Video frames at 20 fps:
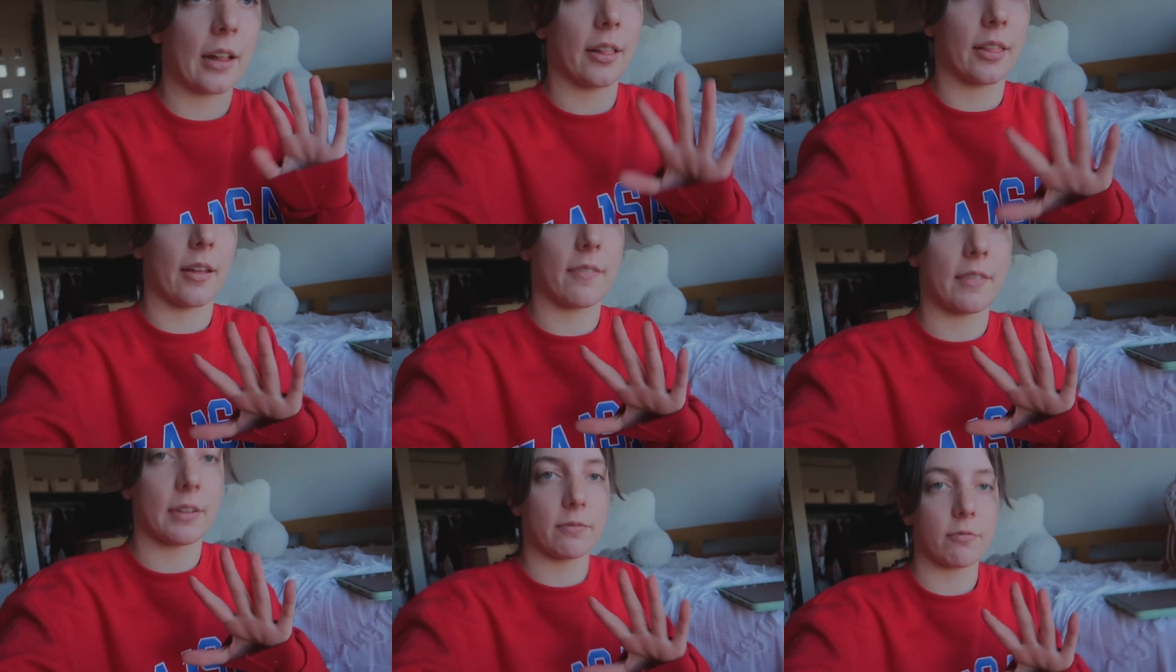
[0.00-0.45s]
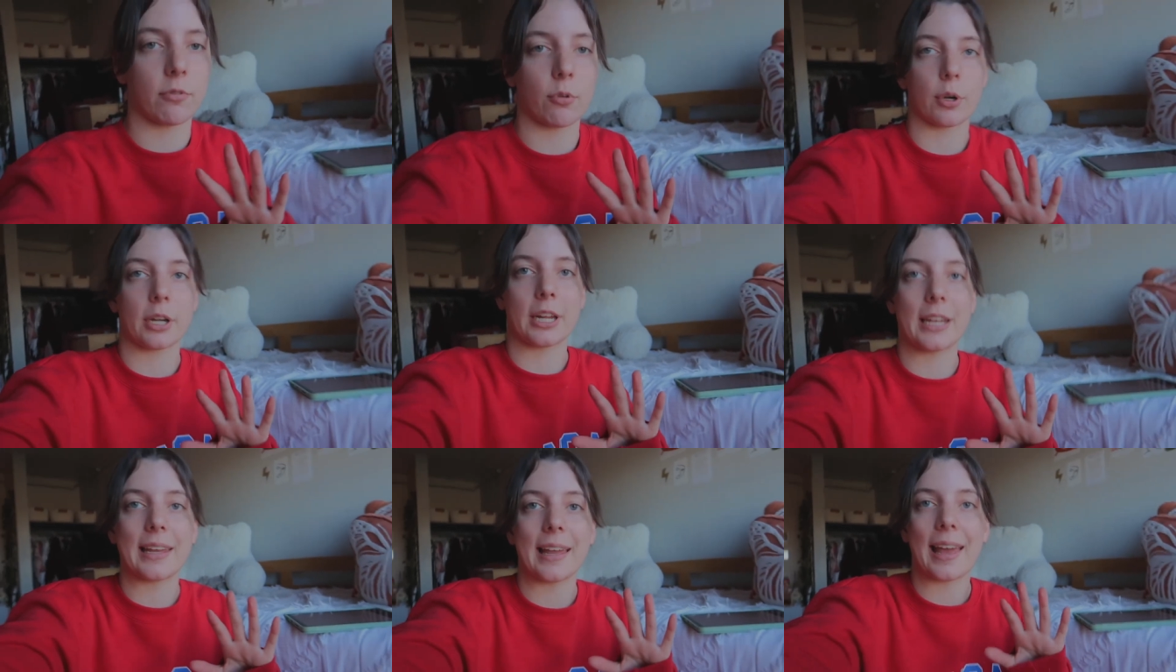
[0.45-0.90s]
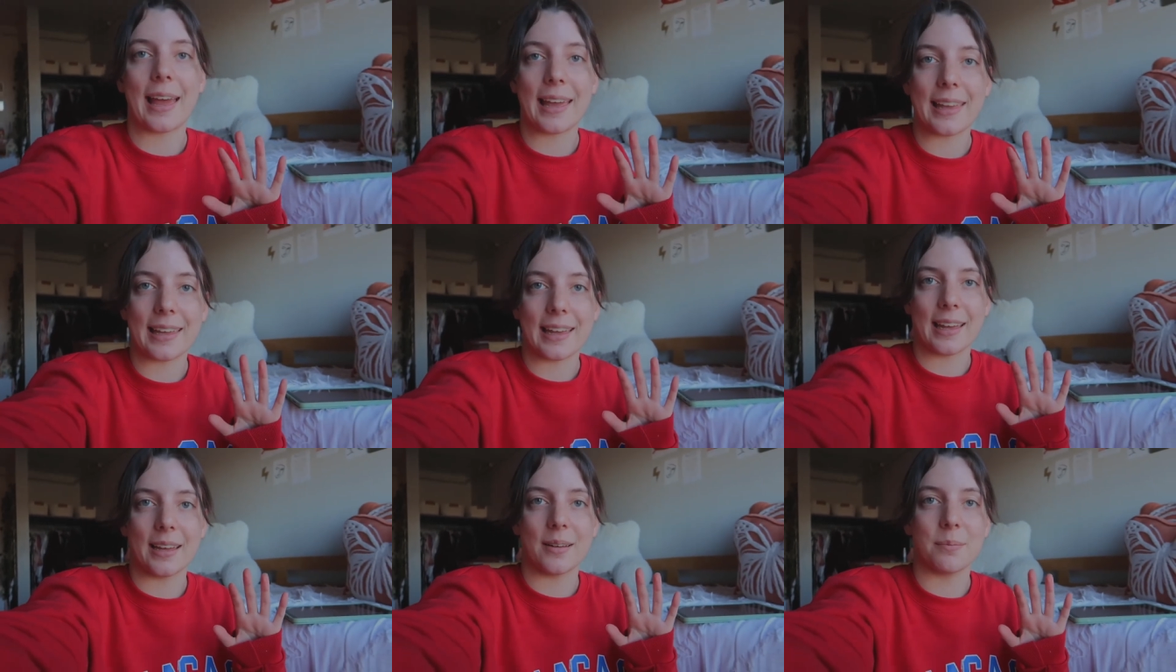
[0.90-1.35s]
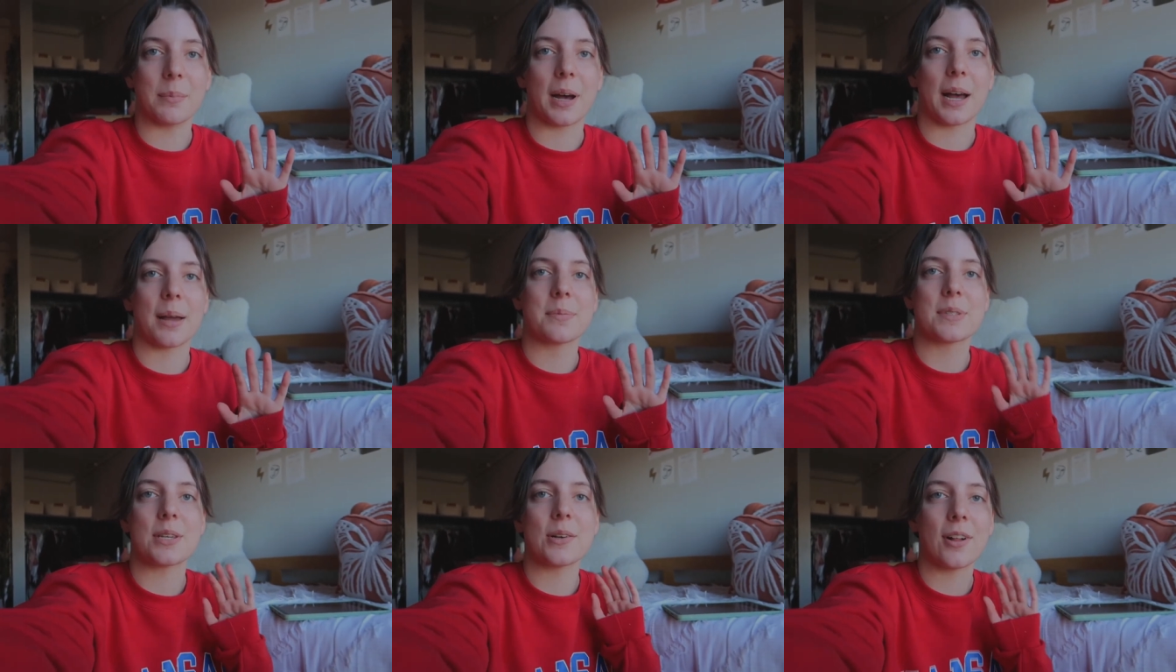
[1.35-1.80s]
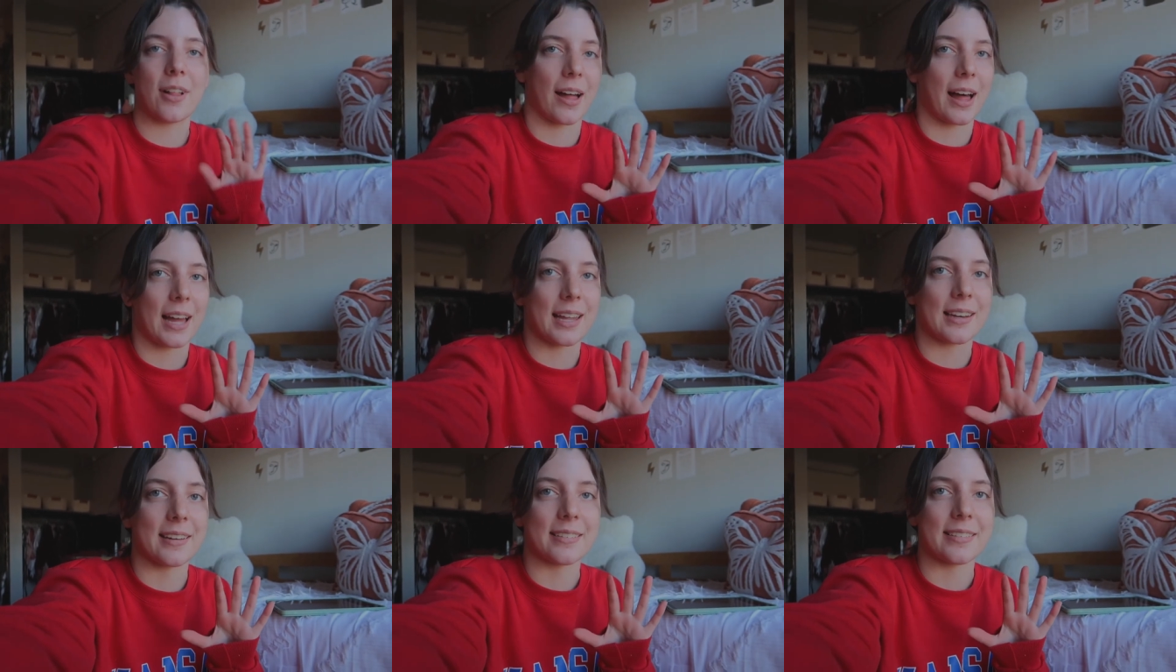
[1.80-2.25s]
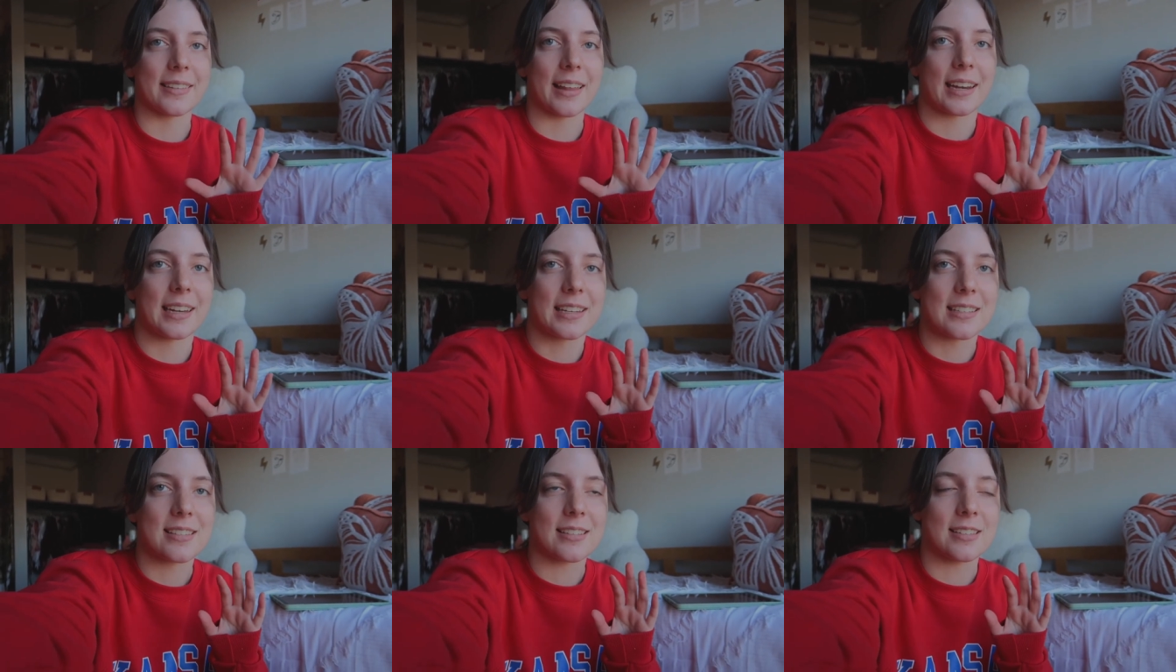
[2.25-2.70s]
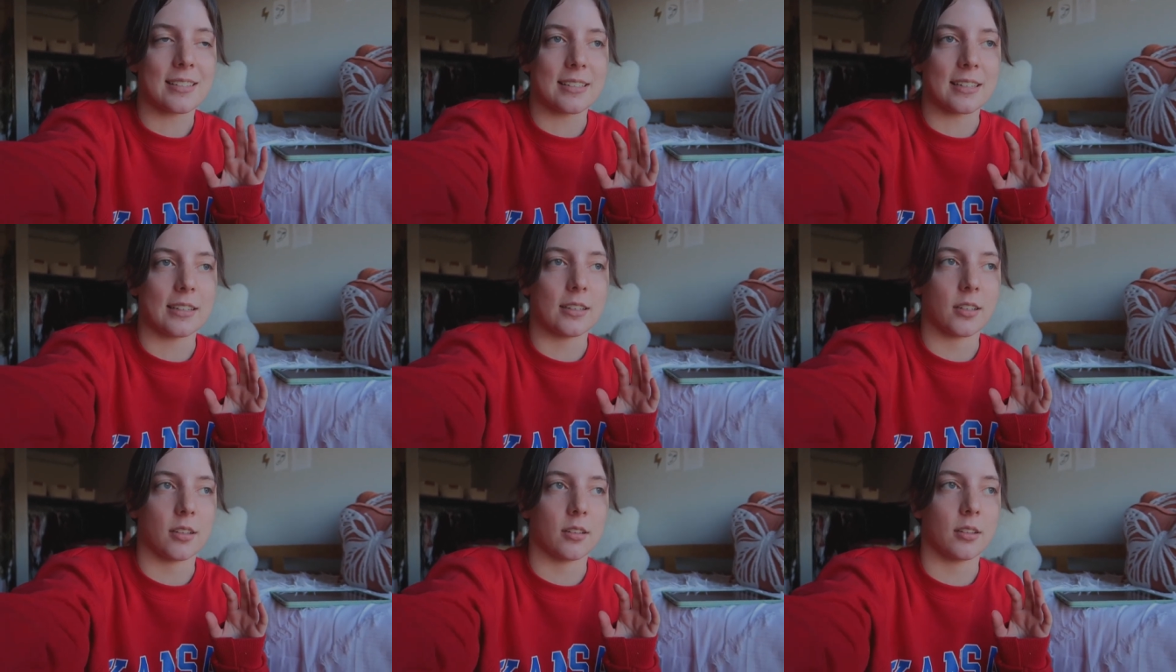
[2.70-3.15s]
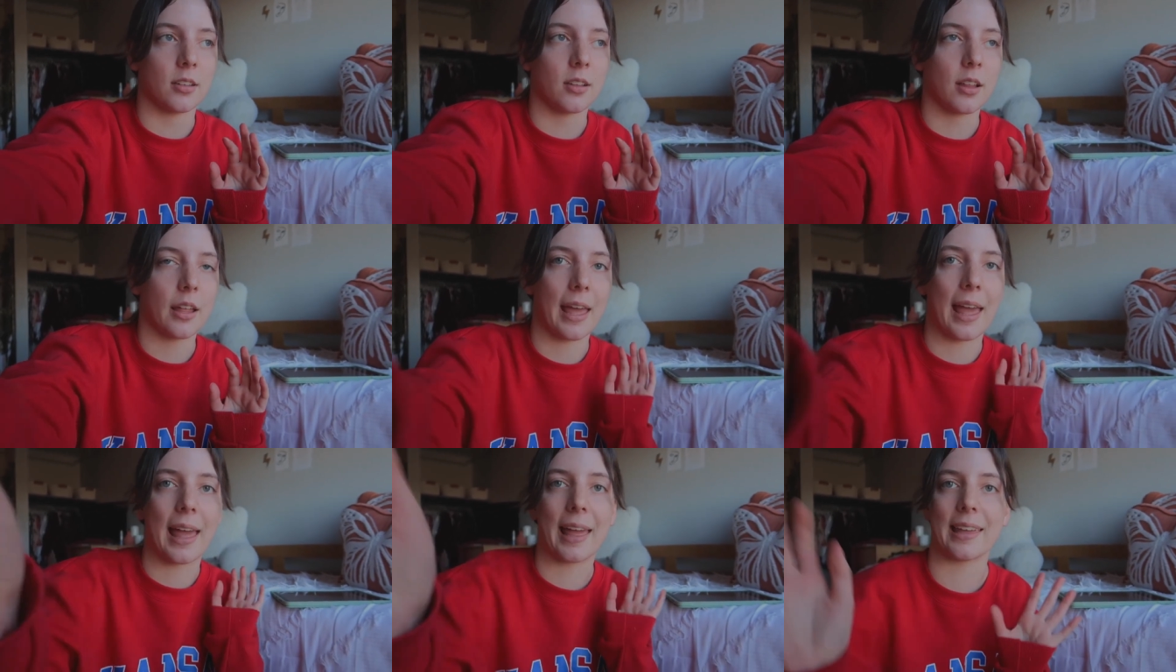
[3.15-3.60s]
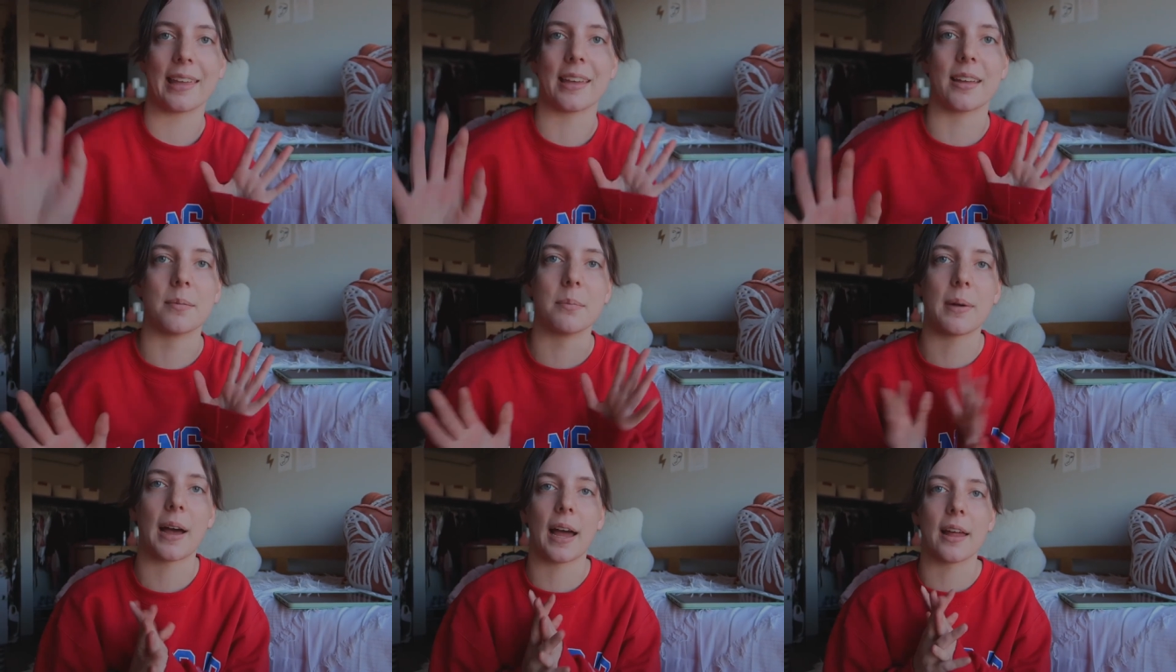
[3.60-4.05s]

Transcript: 11.40 a.m. I'm so bad that it's still a.m.